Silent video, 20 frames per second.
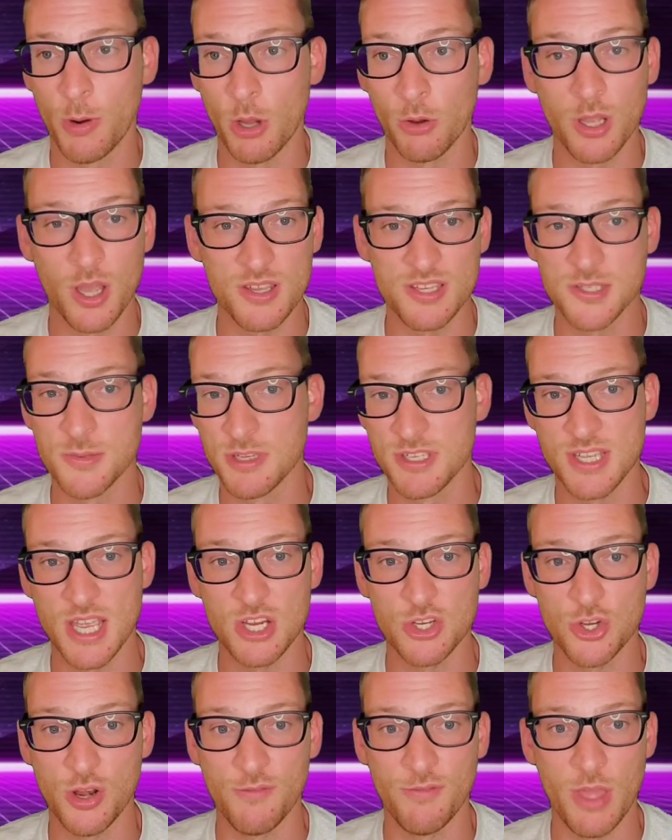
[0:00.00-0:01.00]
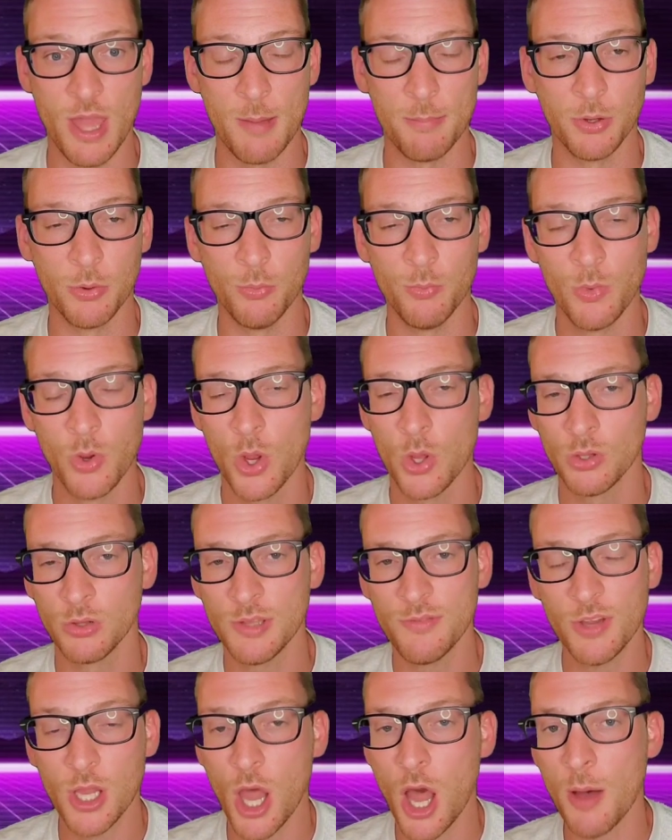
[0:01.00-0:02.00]
more about customization of that, but
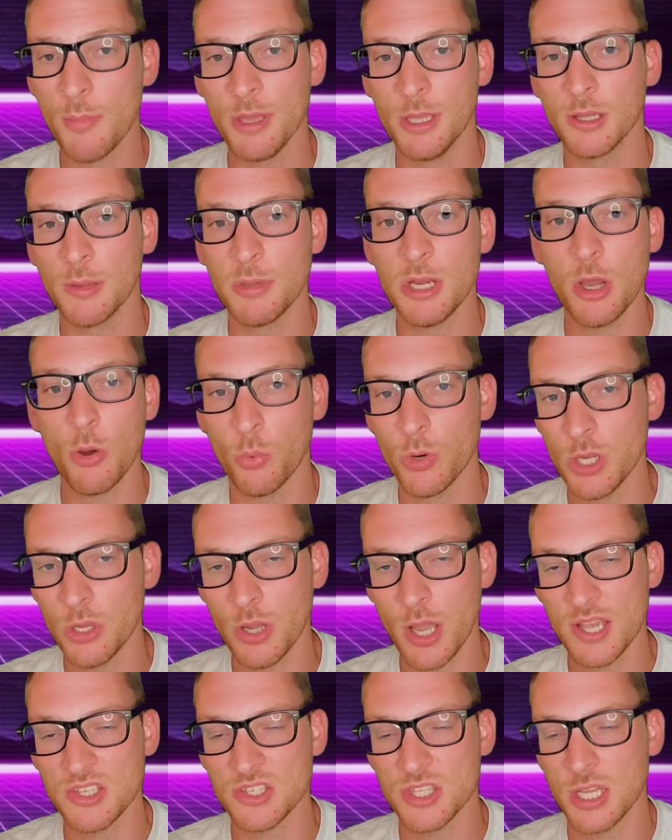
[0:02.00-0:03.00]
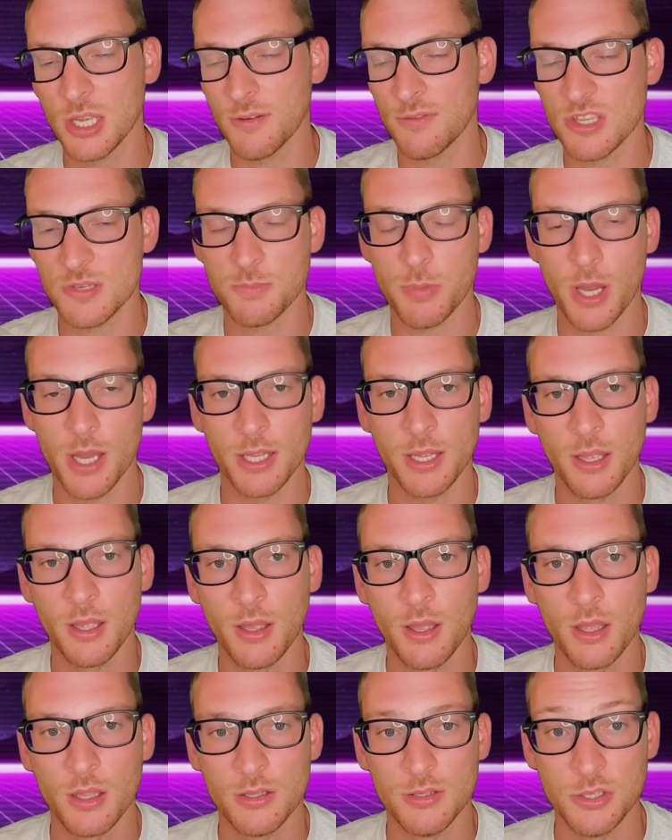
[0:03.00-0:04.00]
leave a comment. Let me know, what do you guys think of this bike?
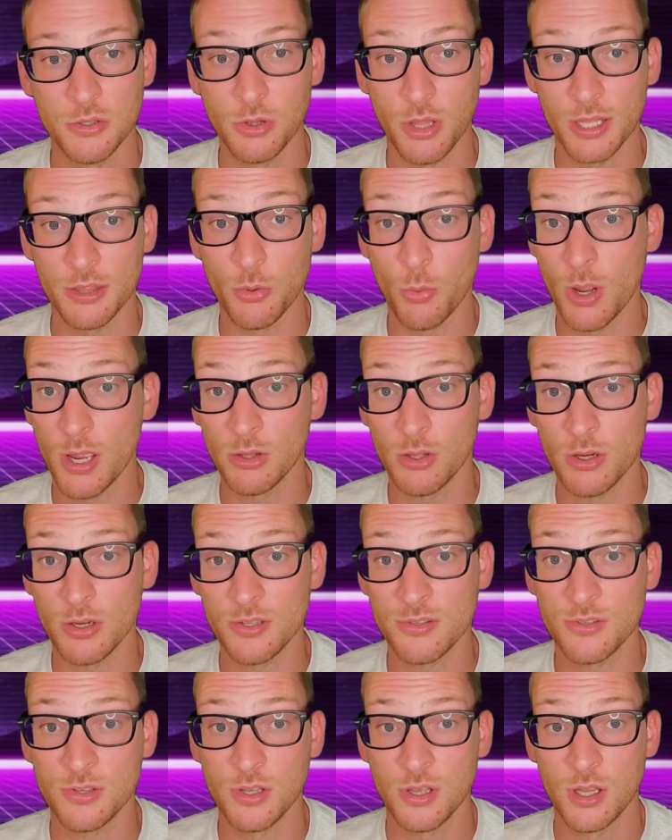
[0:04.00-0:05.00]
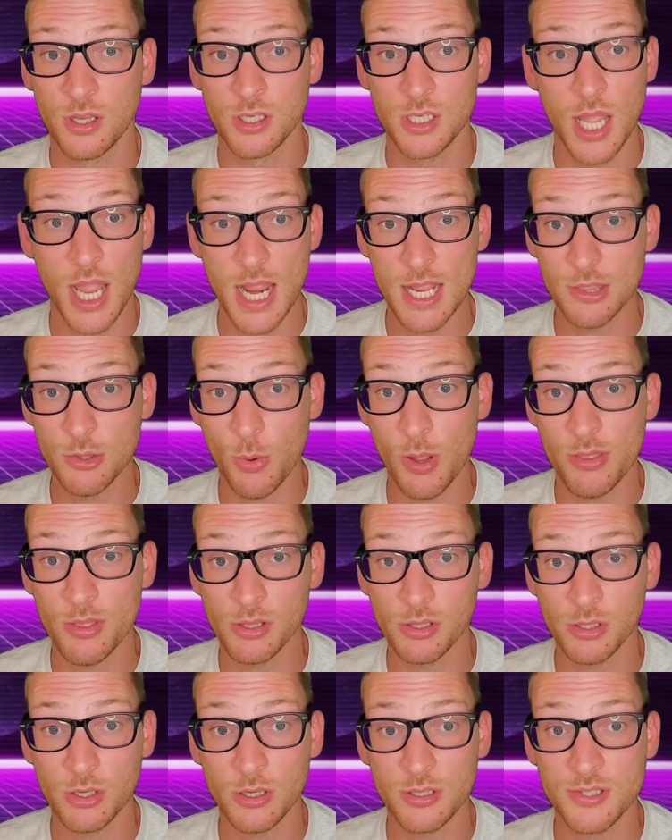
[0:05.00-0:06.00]
Do you like the way it looks? Do you hate the
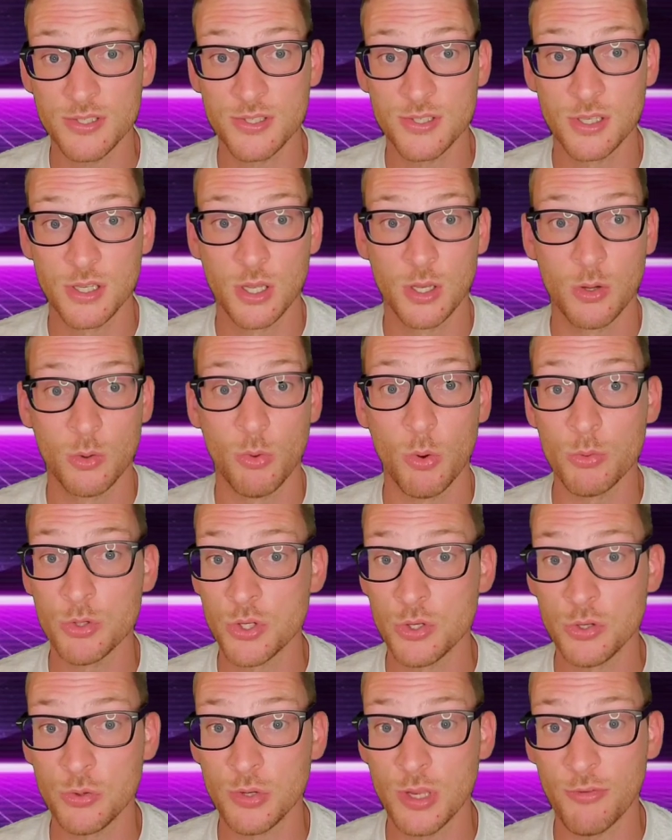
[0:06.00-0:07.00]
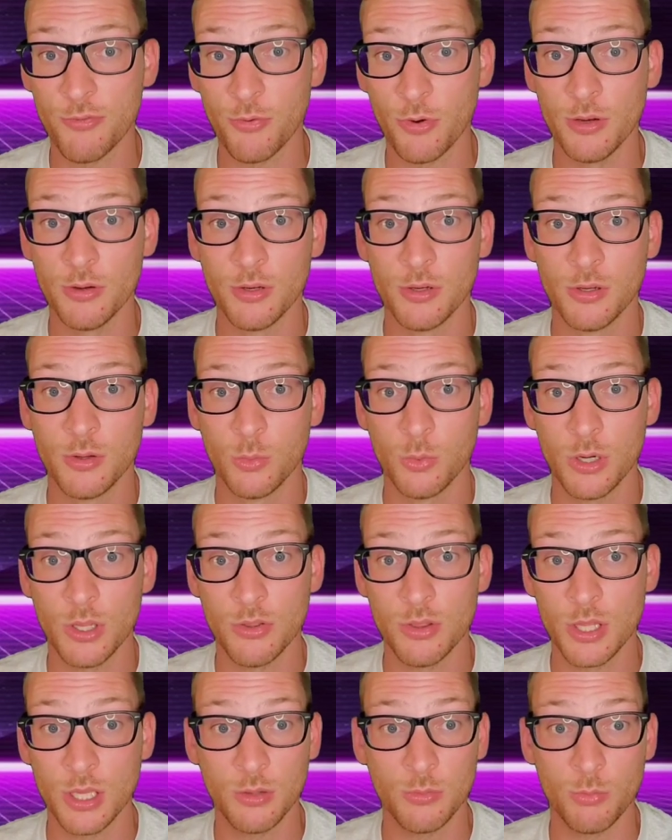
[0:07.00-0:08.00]
way that it looks? What would you do different?
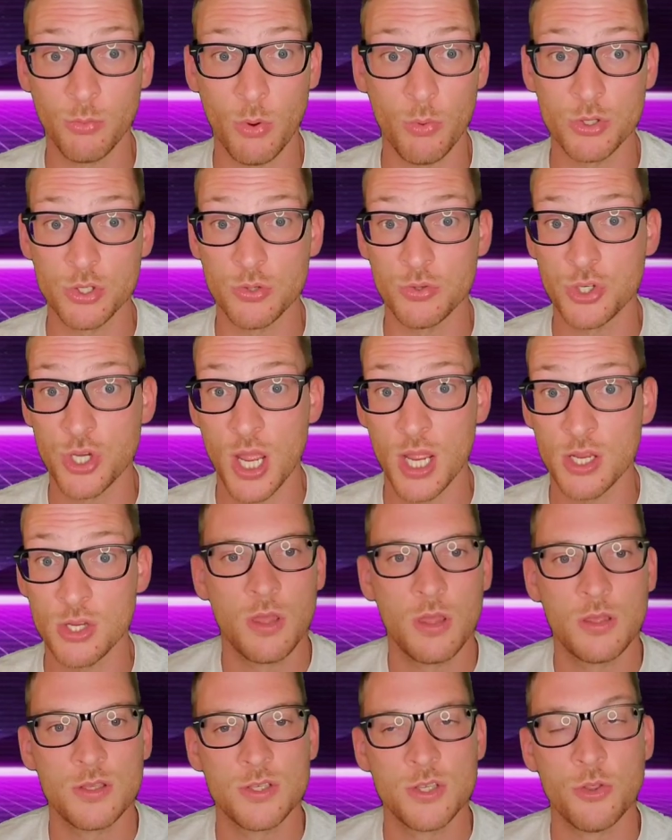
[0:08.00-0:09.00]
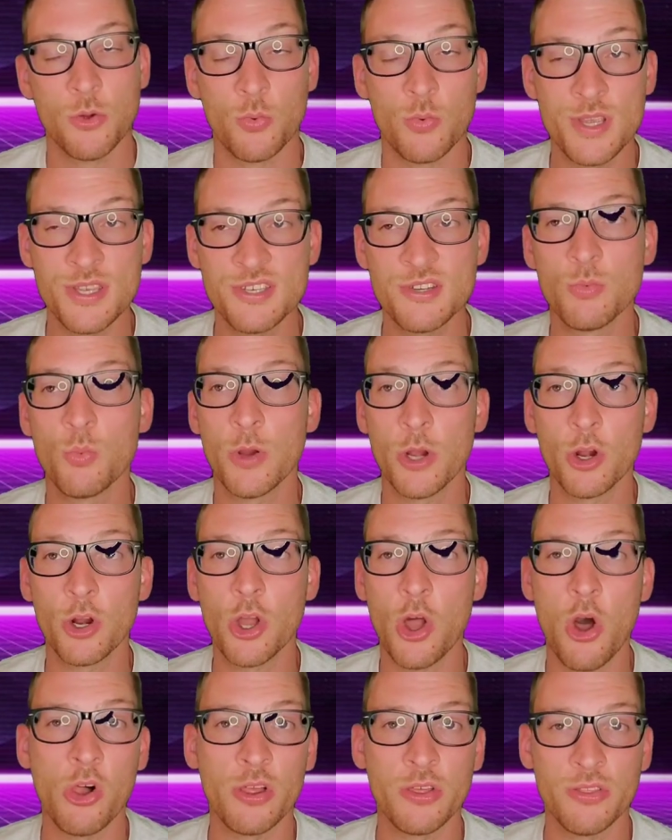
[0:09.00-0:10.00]
What do you think, what would you change? So the reason we
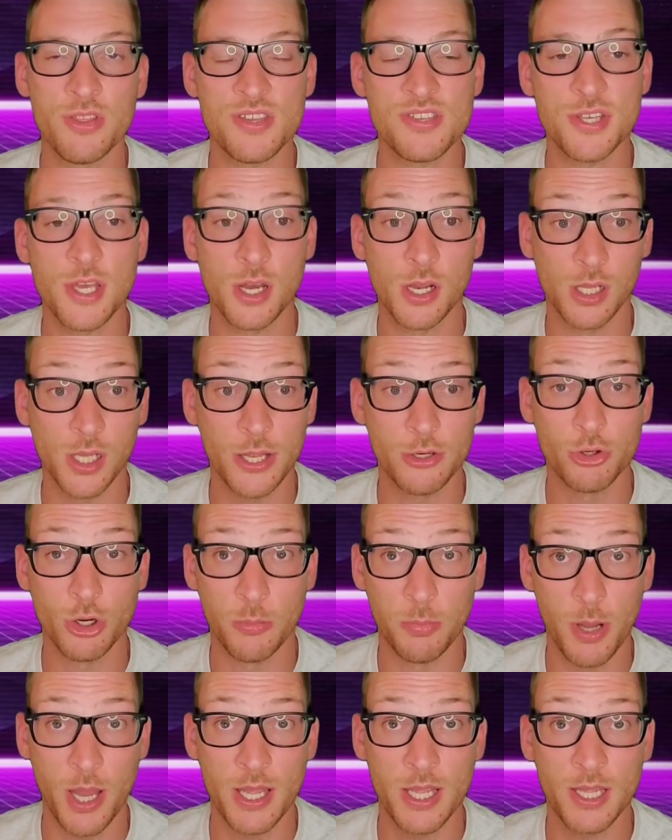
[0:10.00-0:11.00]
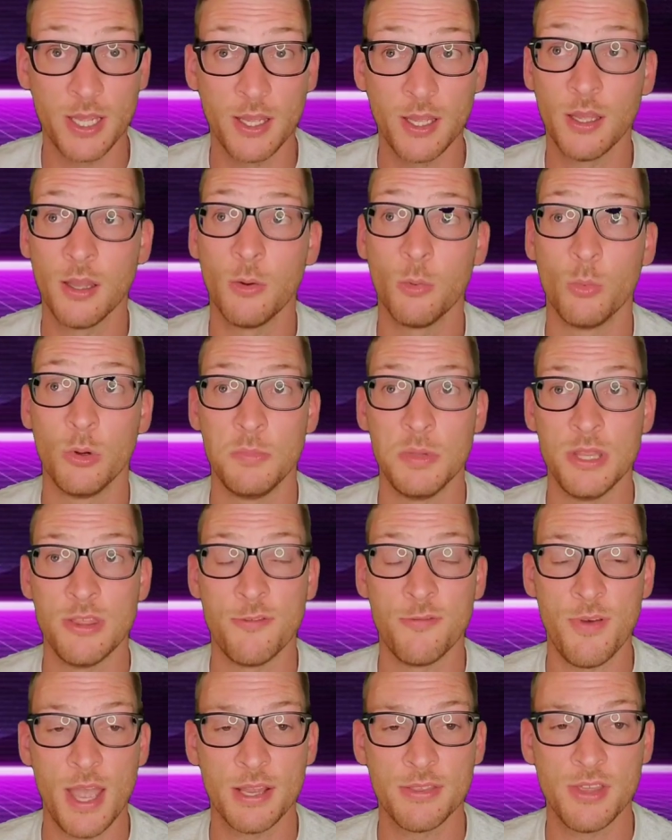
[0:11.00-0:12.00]
were calling this an electric bike would
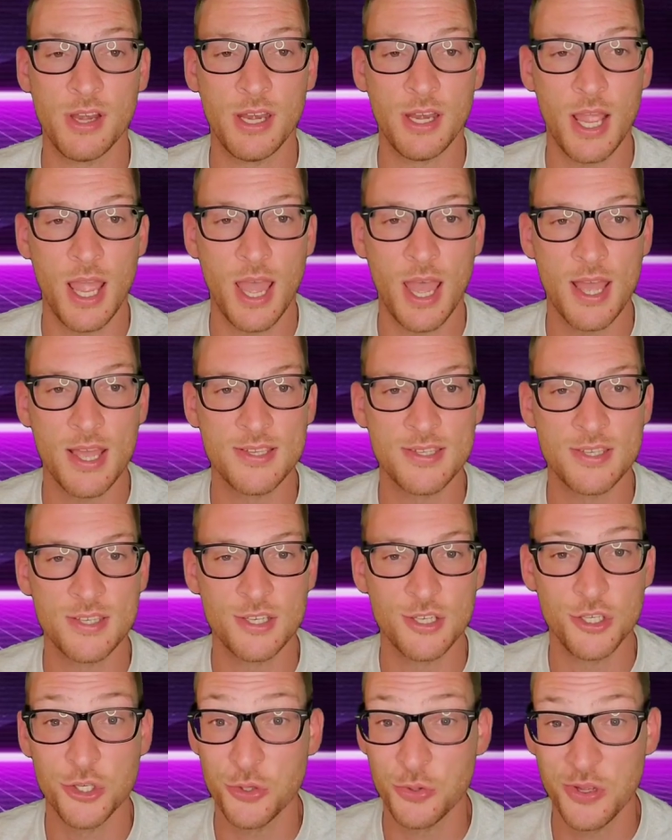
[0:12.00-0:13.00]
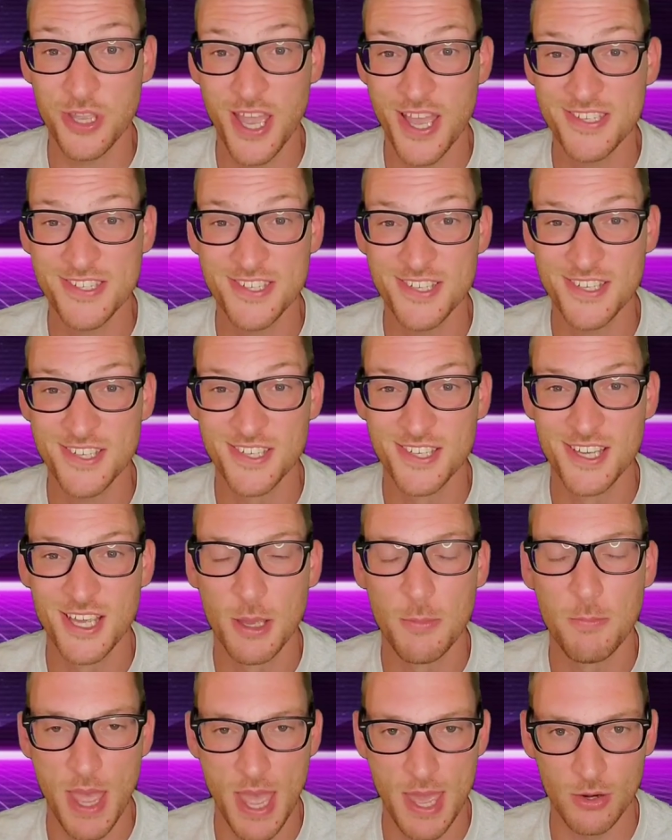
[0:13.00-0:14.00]
be the fact that it has, you guessed it,
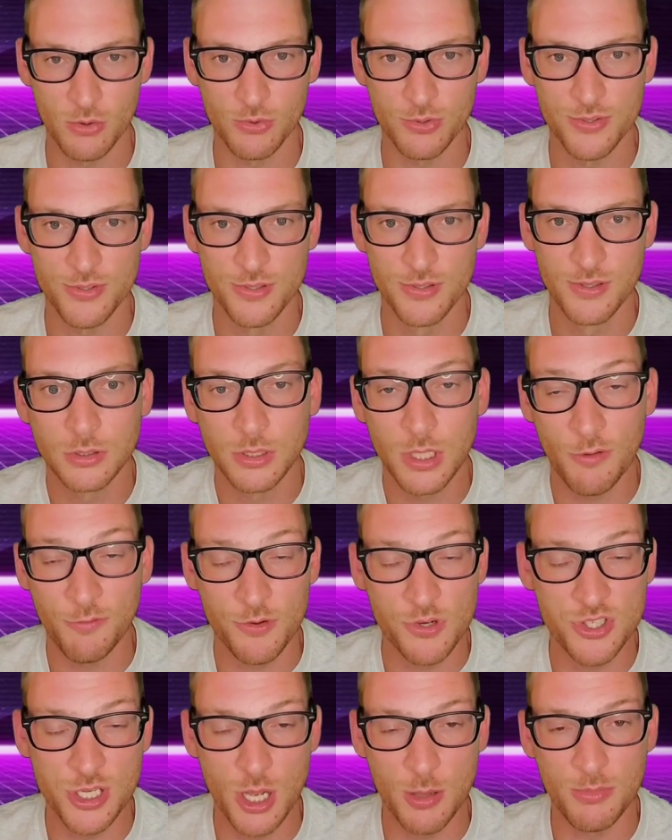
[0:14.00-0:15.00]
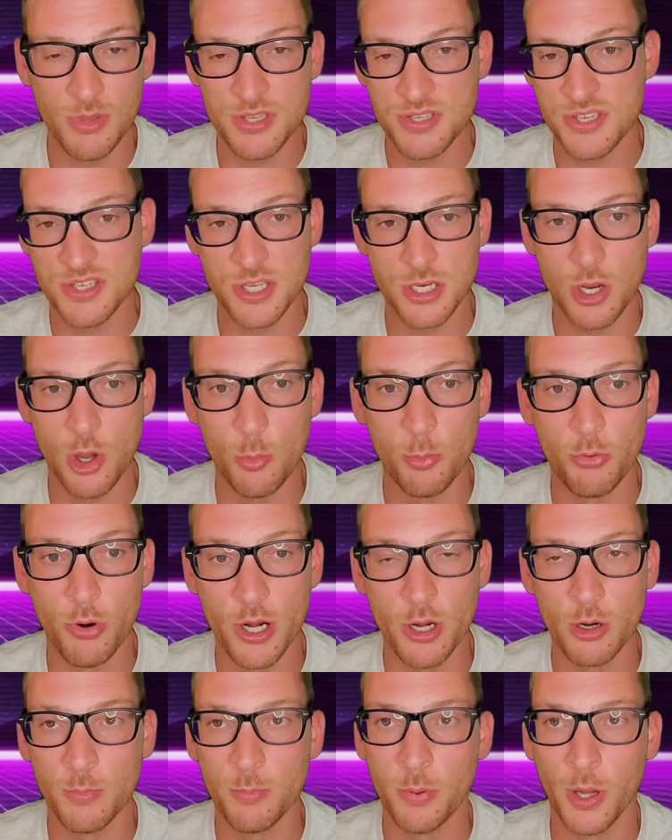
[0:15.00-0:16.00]
pedals. Now for some, this is a
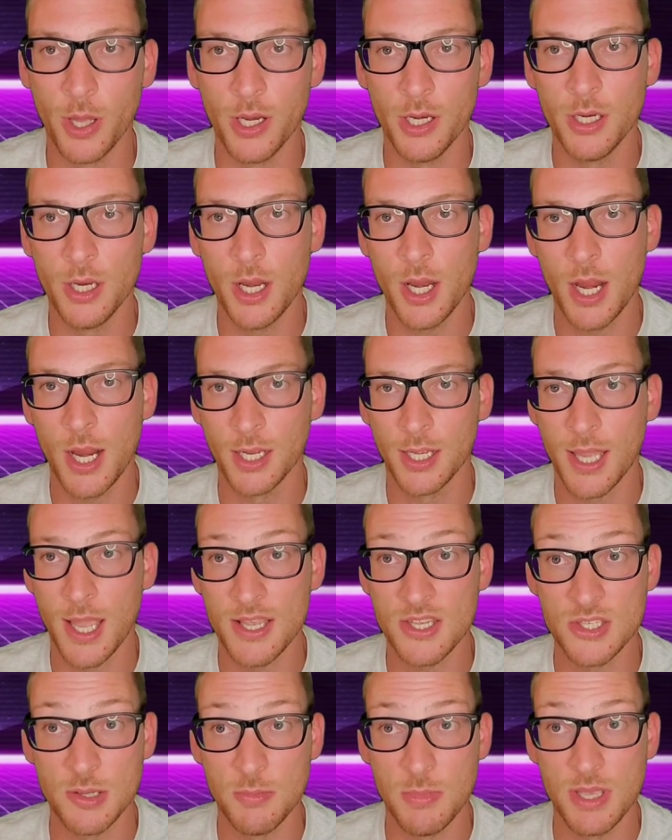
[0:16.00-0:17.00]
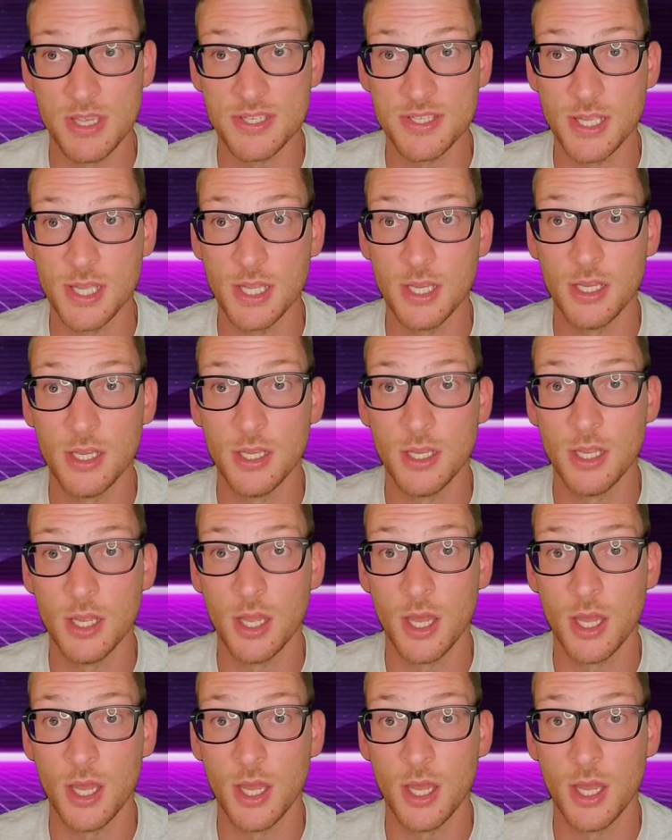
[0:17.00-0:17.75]
no-brainer, but in case you missed it,